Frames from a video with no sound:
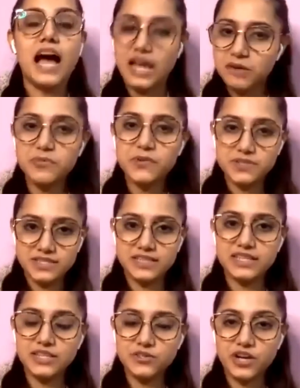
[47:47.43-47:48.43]
I
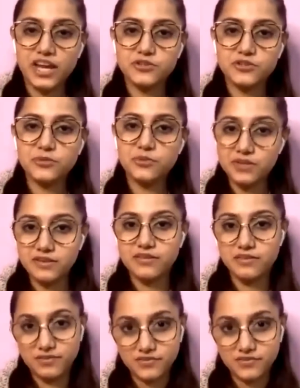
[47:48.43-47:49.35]
personally try to uh,